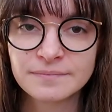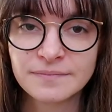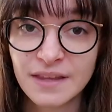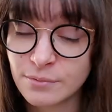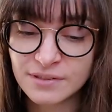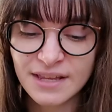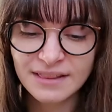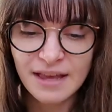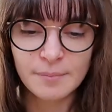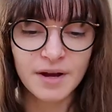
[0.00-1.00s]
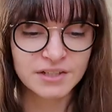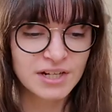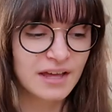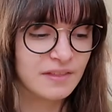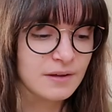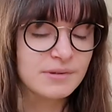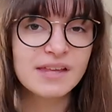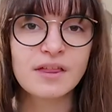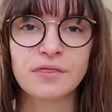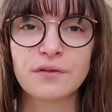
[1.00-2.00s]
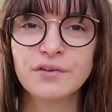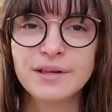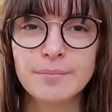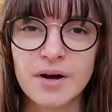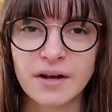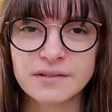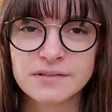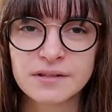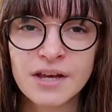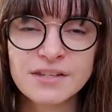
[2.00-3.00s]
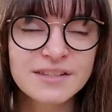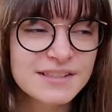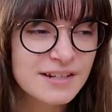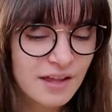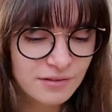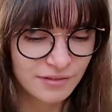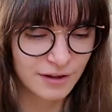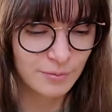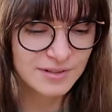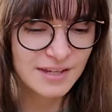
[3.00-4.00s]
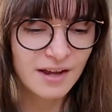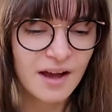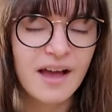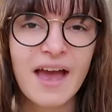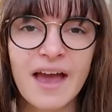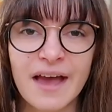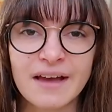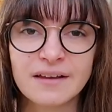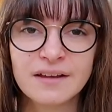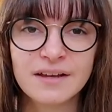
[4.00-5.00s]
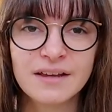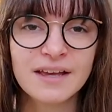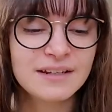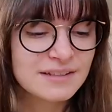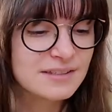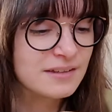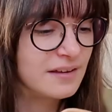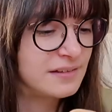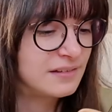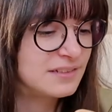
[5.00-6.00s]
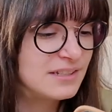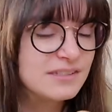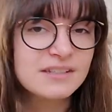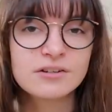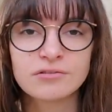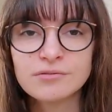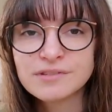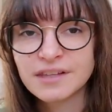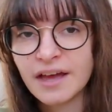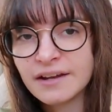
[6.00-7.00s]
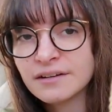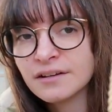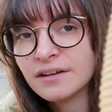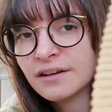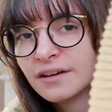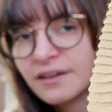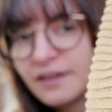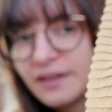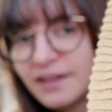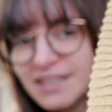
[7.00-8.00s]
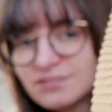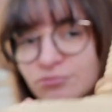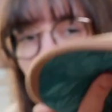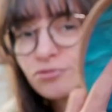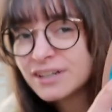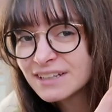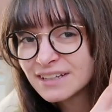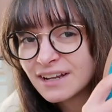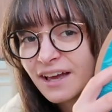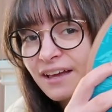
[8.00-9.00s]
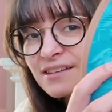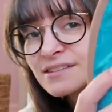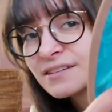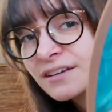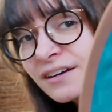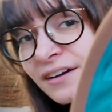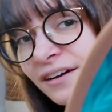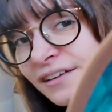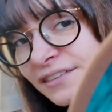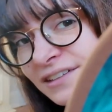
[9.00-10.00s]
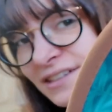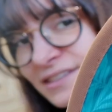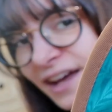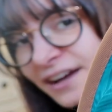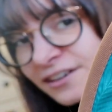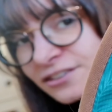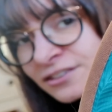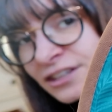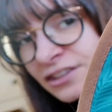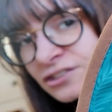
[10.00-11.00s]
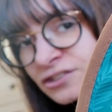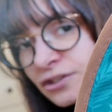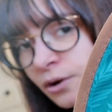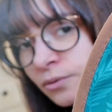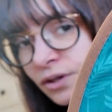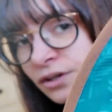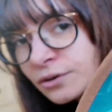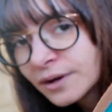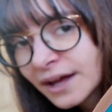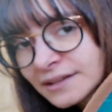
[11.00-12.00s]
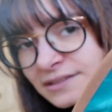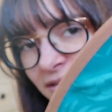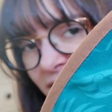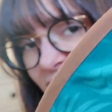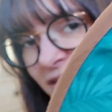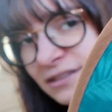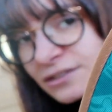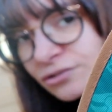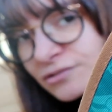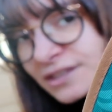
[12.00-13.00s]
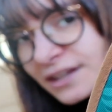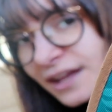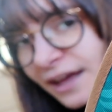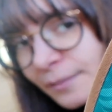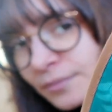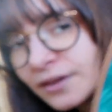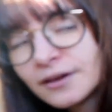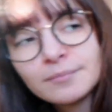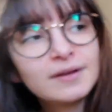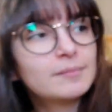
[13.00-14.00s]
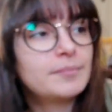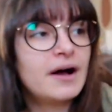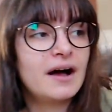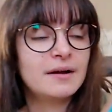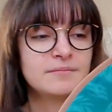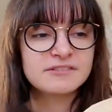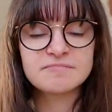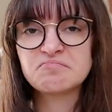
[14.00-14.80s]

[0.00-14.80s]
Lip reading: It was not that much. I think it was like $30. So that's another thing where it's like a hat, and it's Disney Cruise Line. It's really nice. The design underneath is so cute. It has the little Disney Cruise Line emblem and palms.